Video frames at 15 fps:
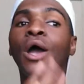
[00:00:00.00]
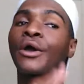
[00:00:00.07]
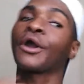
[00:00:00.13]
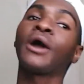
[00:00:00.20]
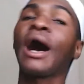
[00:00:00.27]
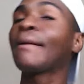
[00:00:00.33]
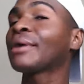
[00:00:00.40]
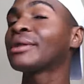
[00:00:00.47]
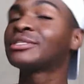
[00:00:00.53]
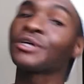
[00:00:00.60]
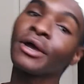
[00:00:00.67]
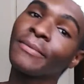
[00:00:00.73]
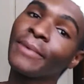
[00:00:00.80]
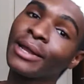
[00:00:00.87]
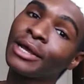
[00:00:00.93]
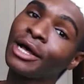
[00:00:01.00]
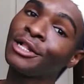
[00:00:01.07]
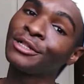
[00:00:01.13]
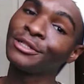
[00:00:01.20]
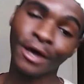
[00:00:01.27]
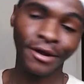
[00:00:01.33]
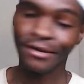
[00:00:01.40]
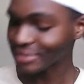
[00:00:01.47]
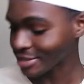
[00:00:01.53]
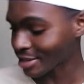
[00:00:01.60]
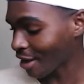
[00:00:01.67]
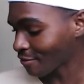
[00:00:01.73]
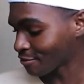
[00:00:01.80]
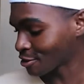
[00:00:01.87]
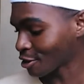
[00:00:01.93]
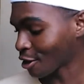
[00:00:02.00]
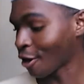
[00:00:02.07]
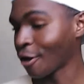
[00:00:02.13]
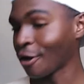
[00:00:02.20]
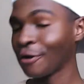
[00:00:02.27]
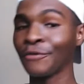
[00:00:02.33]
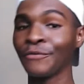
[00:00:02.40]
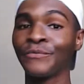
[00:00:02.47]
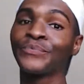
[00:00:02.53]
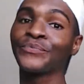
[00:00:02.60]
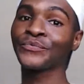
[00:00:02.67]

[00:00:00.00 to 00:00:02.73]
Girl, I'm gonna talk about a lot of stuff, so